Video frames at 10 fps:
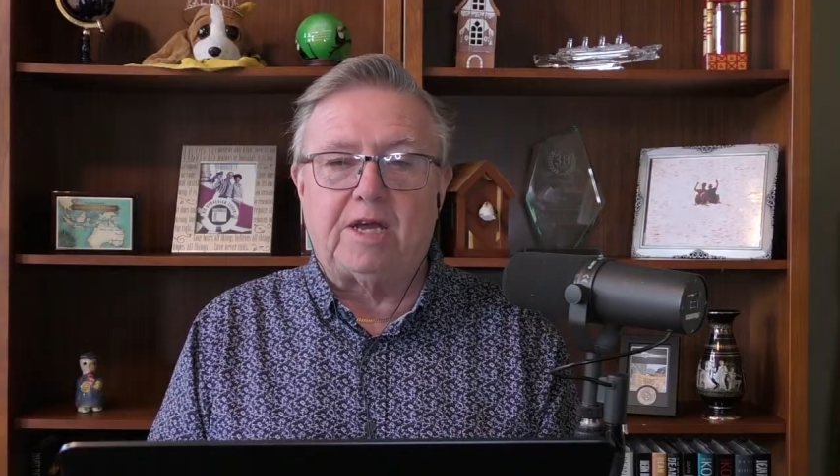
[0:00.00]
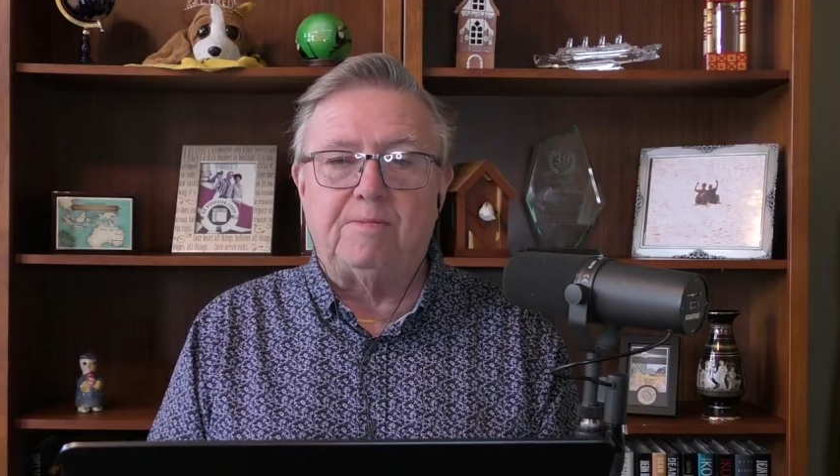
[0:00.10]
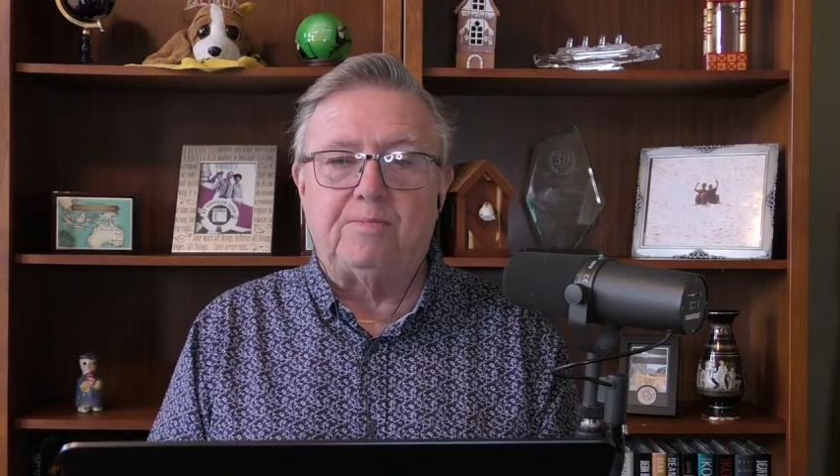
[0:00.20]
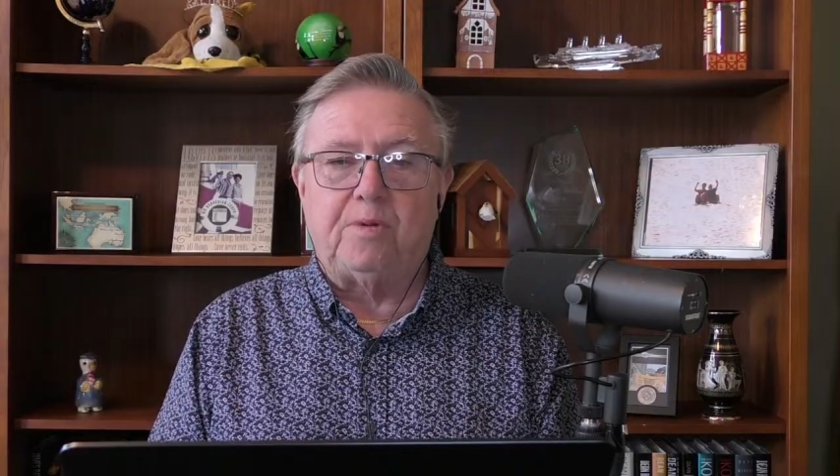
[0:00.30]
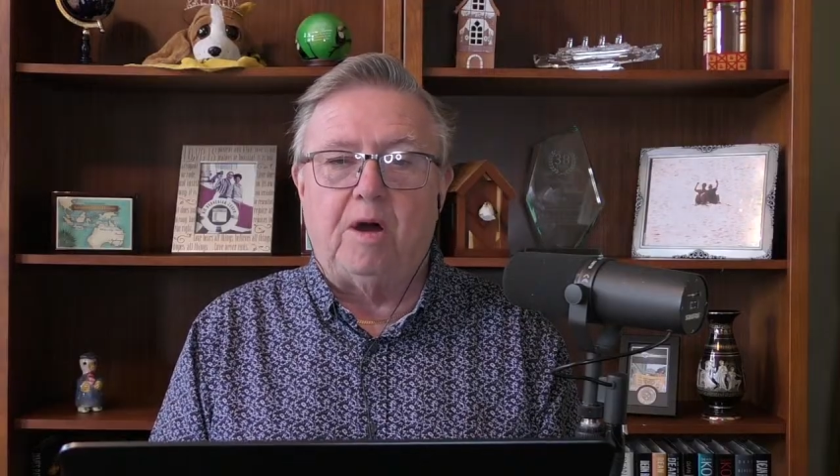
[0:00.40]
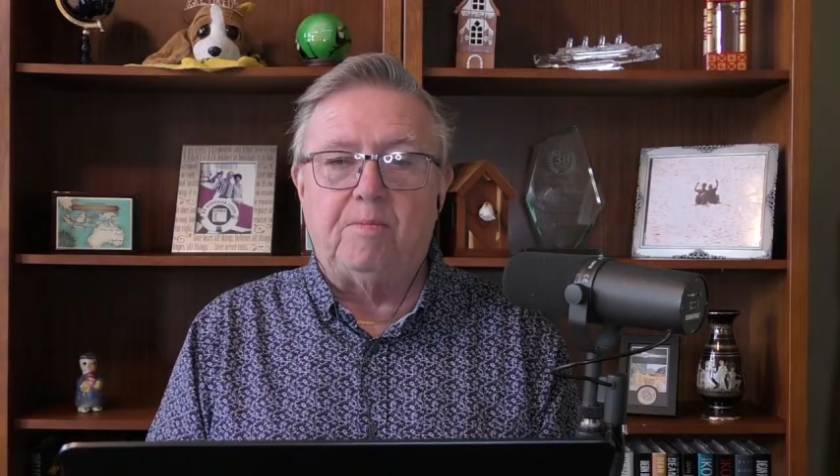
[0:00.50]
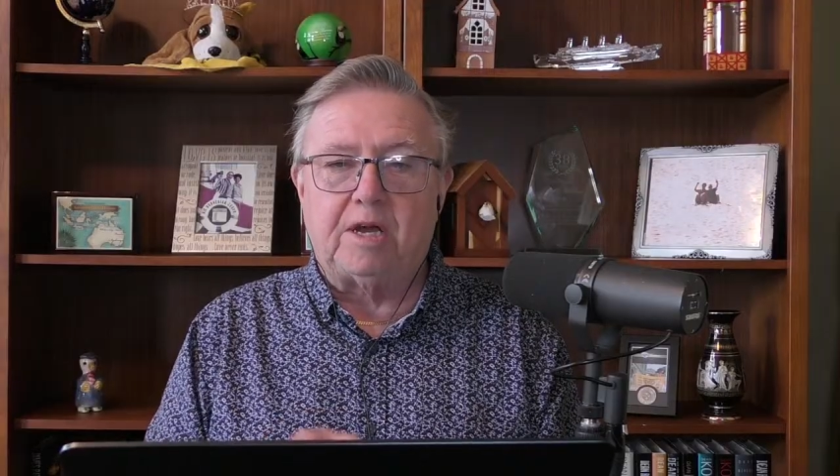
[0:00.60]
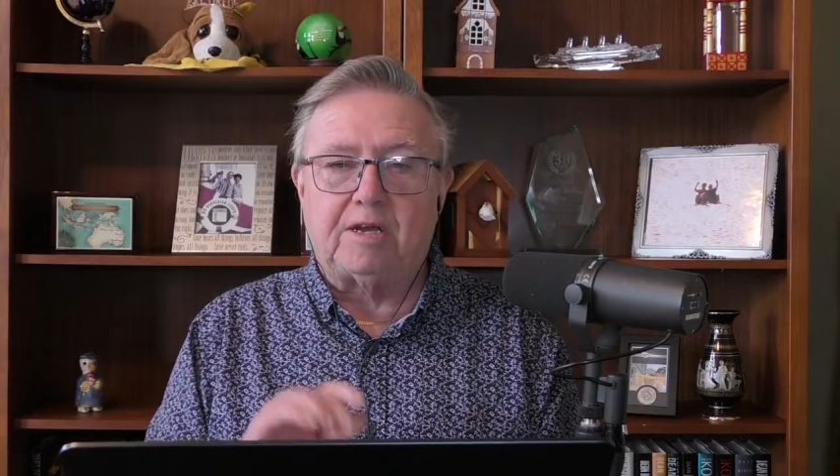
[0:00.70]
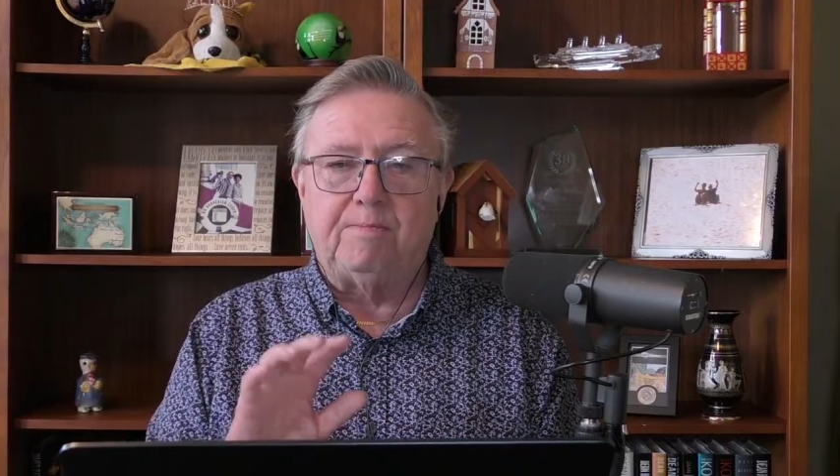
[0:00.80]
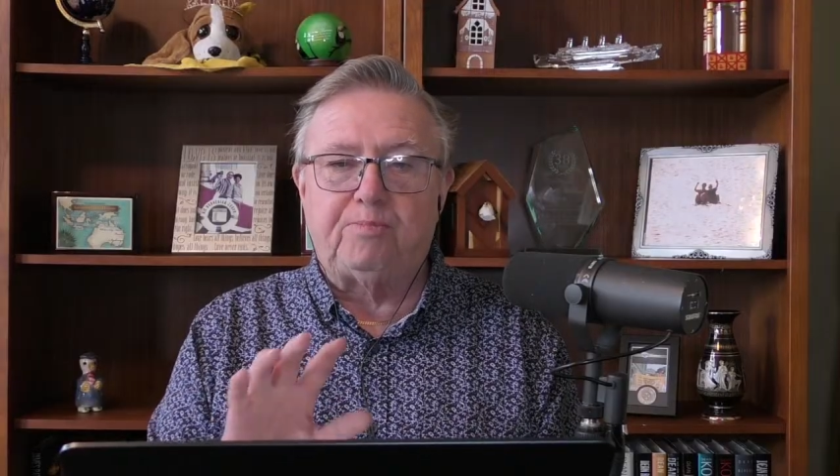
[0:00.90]
on my
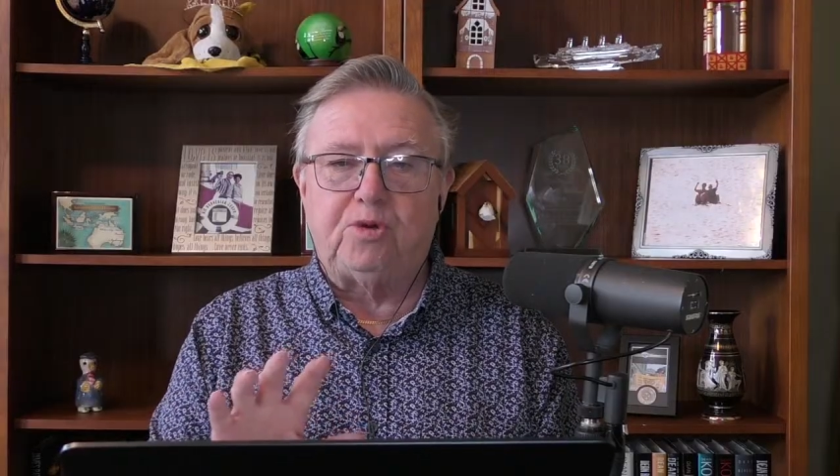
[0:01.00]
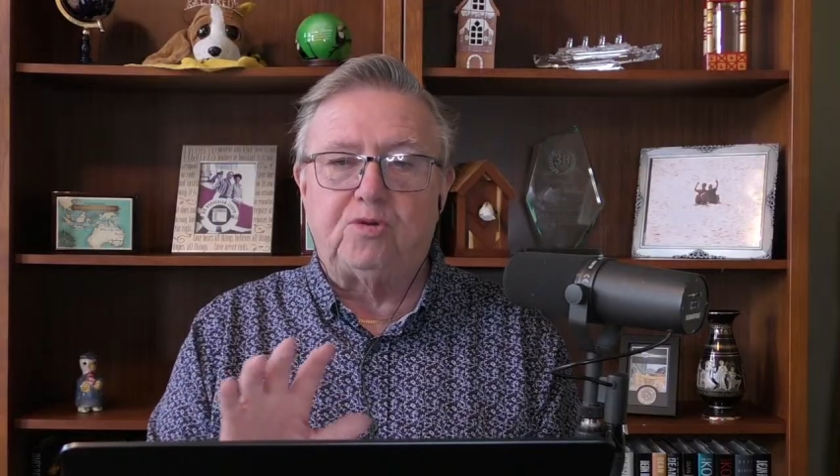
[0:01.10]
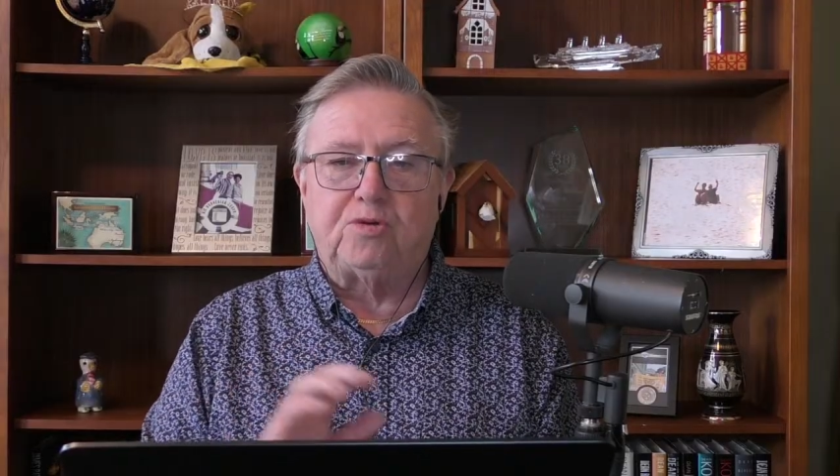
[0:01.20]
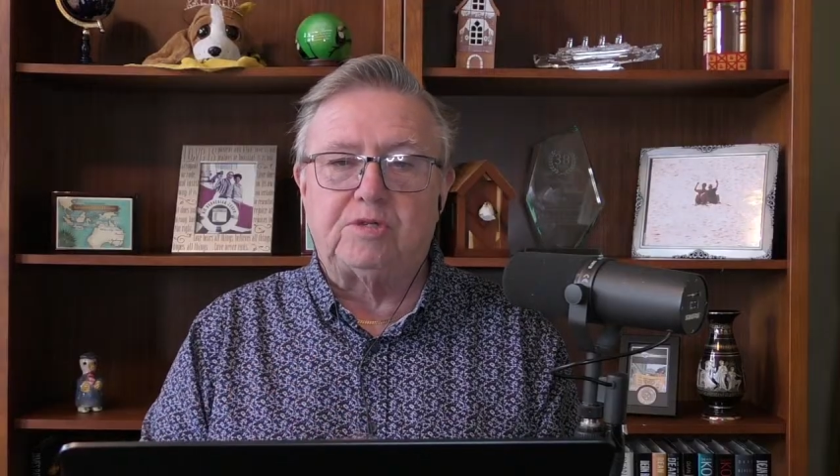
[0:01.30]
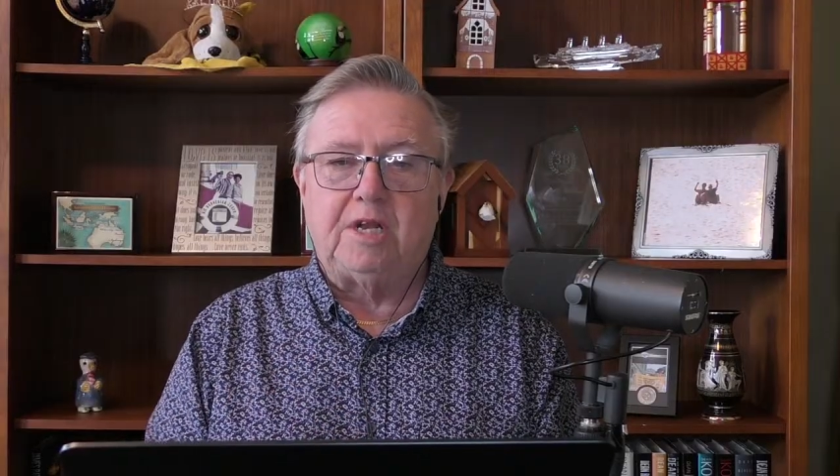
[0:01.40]
computer today,